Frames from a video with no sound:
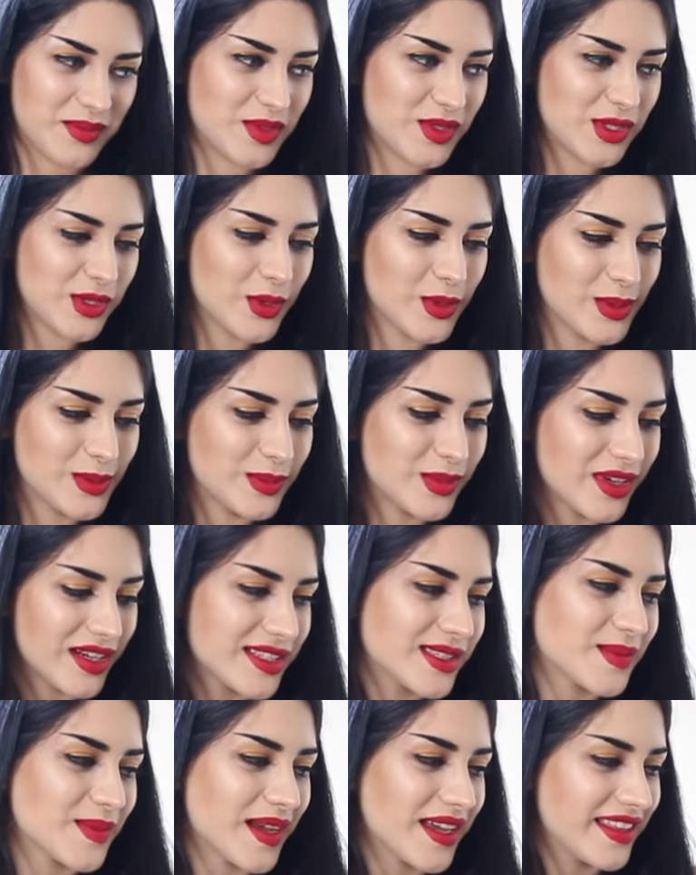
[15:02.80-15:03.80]
I'm so
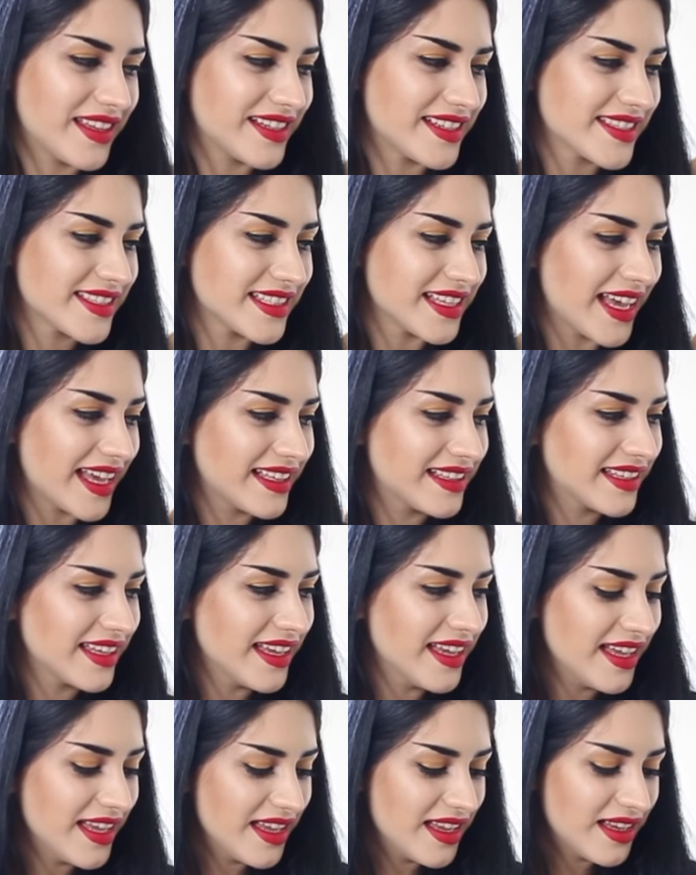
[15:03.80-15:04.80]
impressed by this, and
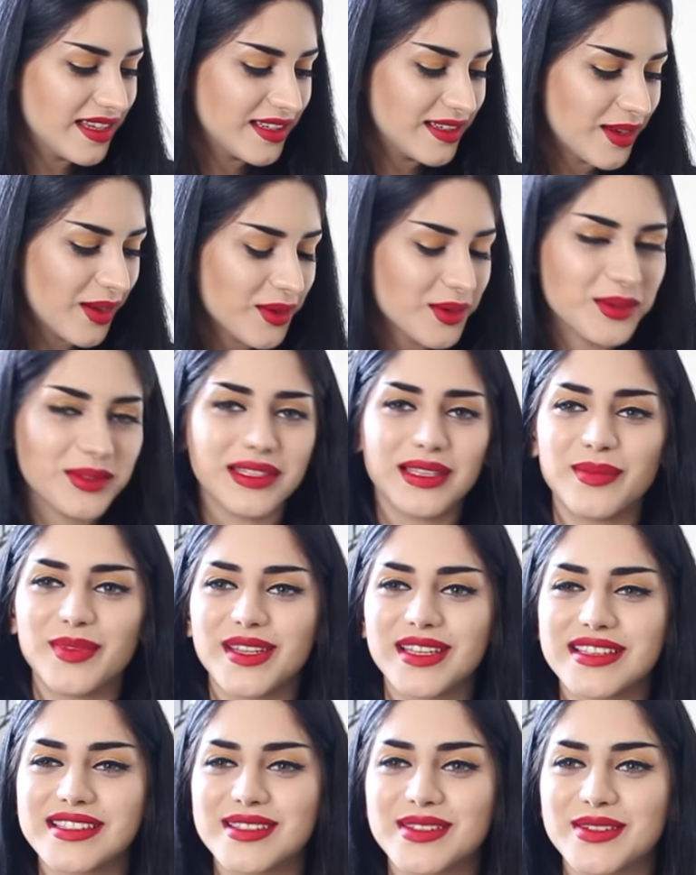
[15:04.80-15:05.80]
not only
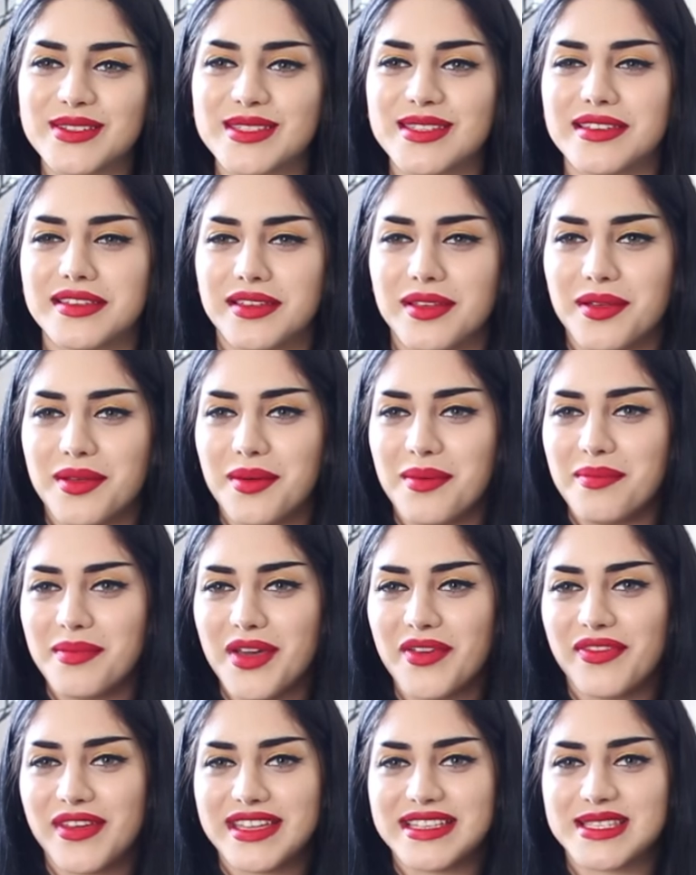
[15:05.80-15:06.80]
because there's
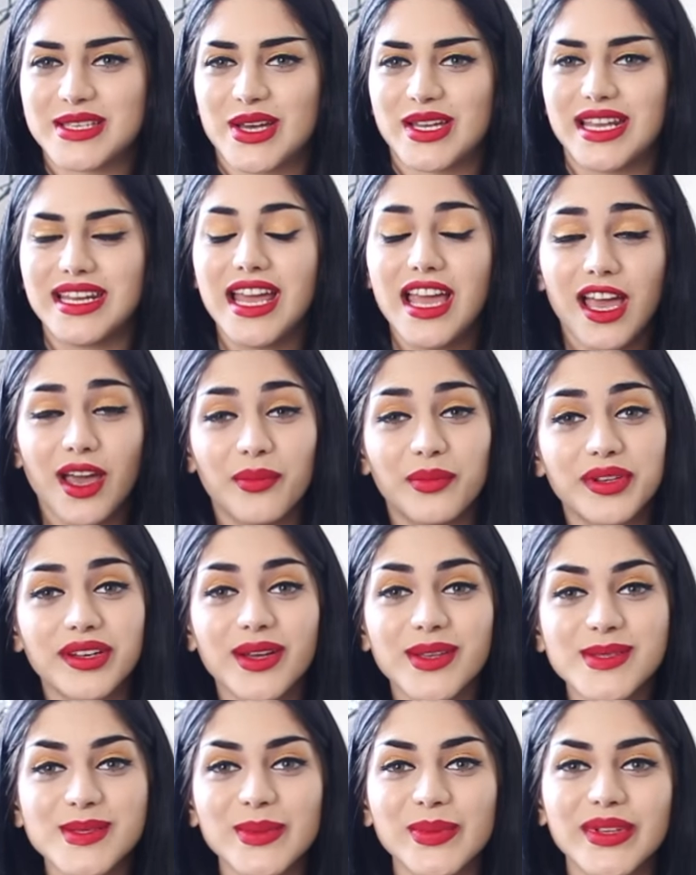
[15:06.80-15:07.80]
my face on it, but
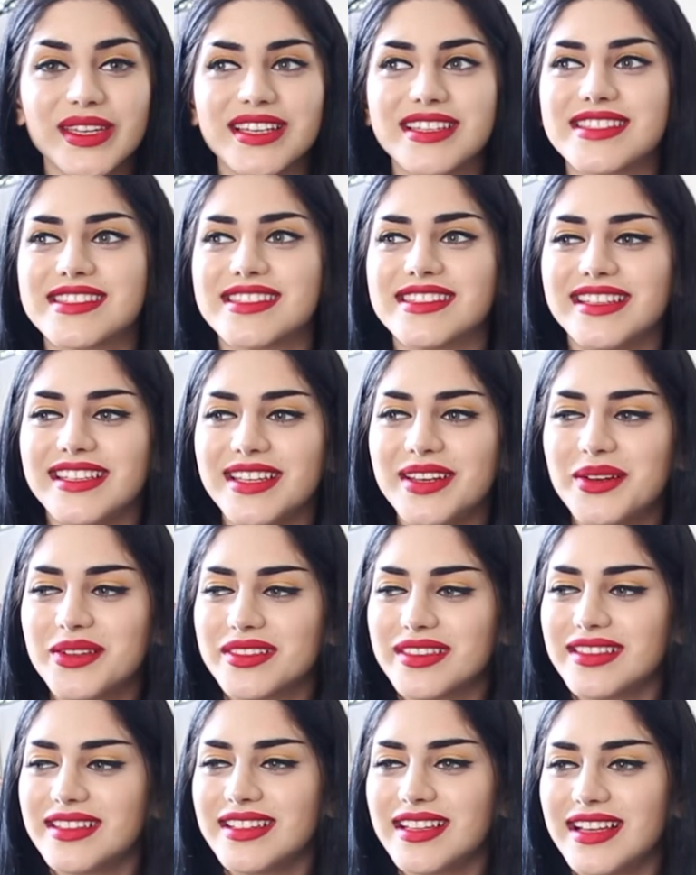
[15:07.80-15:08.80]
also because, you
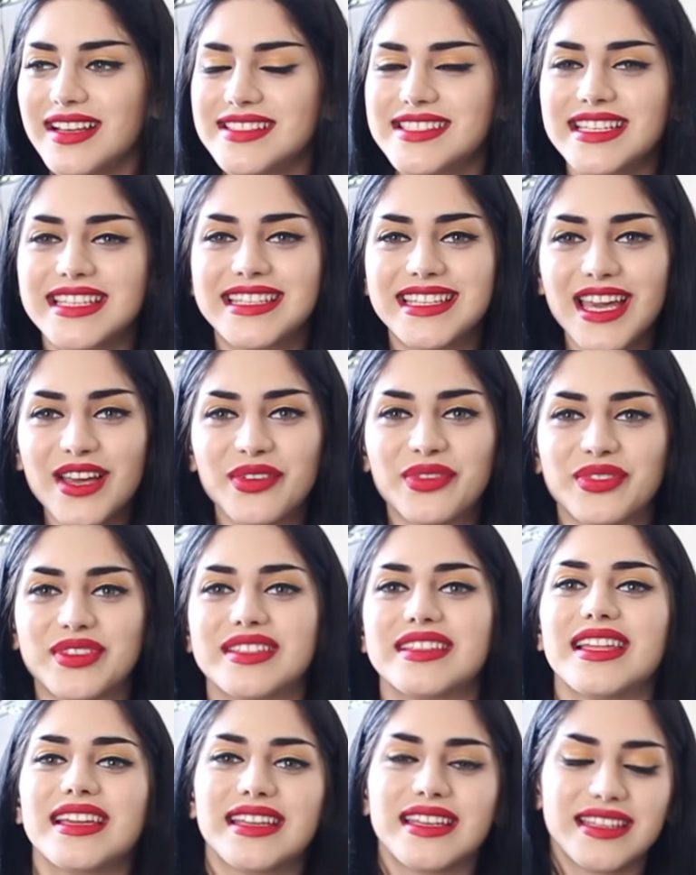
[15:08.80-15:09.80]
know, it's a
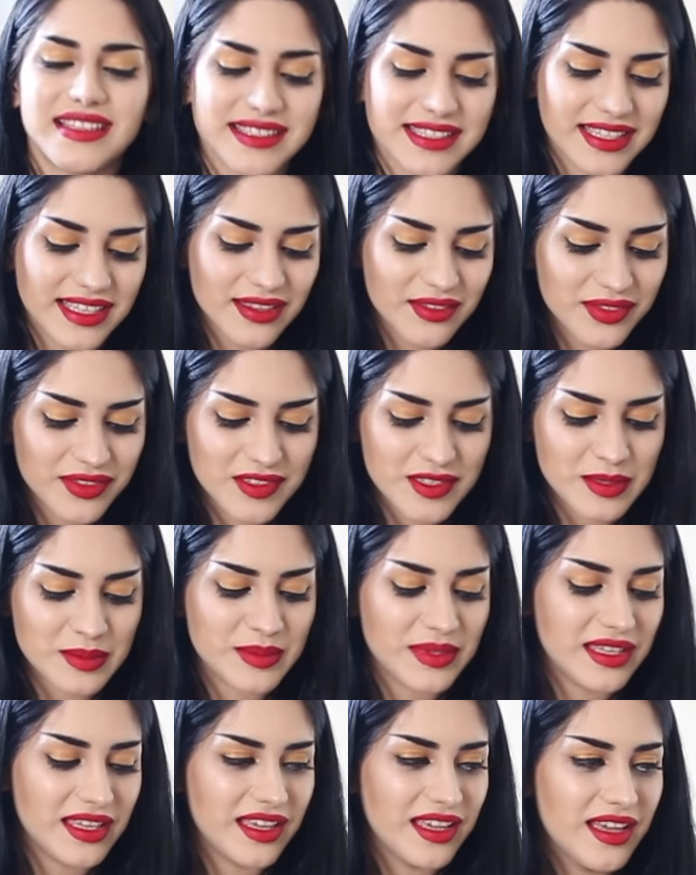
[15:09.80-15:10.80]
gift. Like, it is a gift to
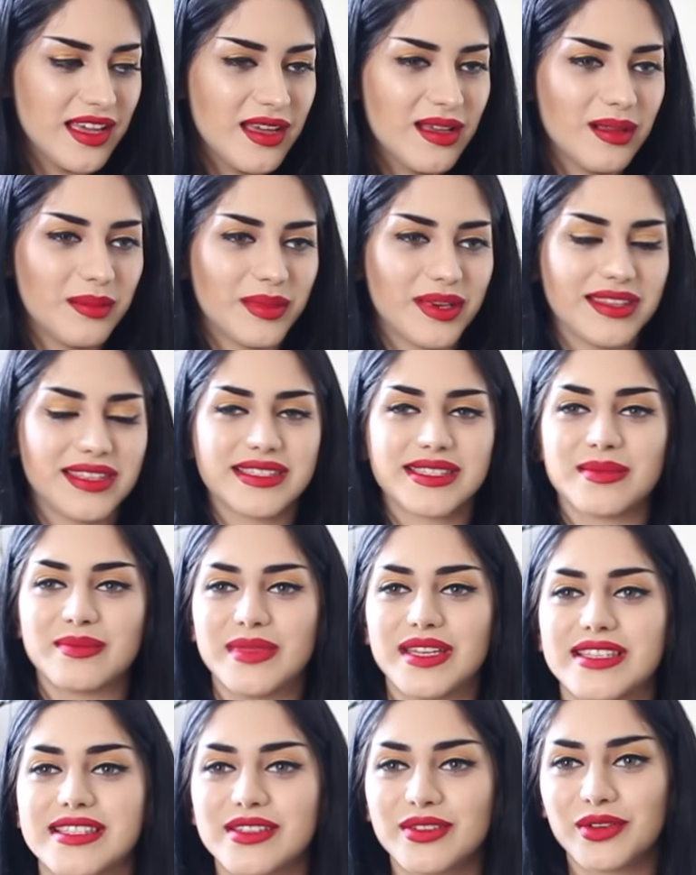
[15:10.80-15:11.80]
me by this
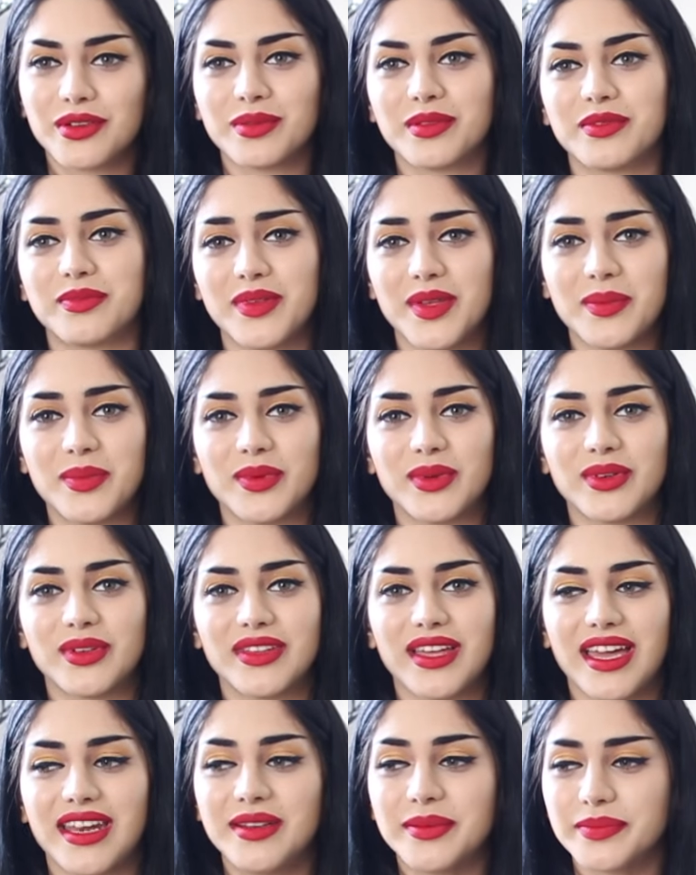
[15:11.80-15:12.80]
amazing group of people
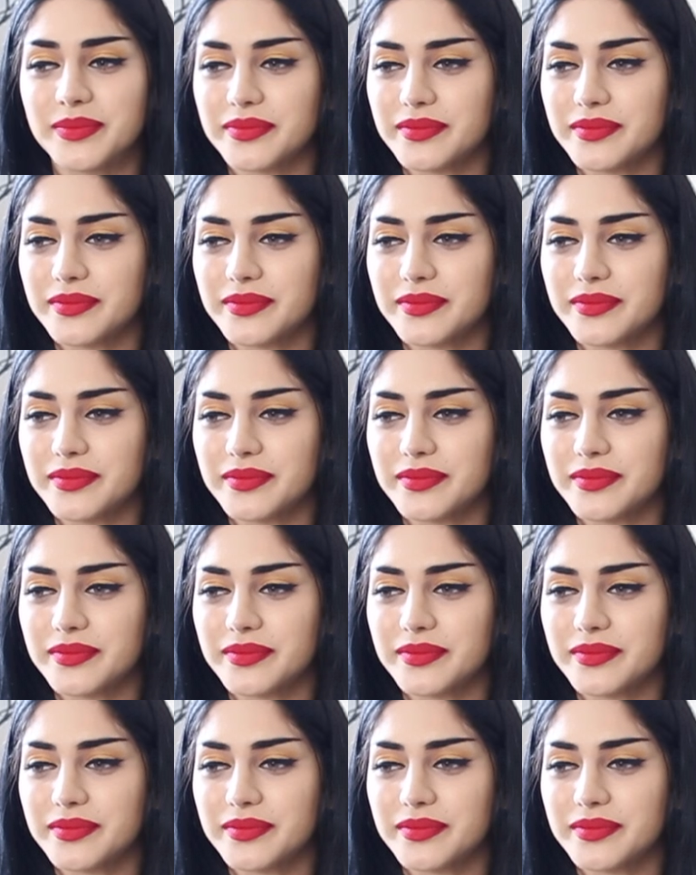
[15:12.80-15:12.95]
that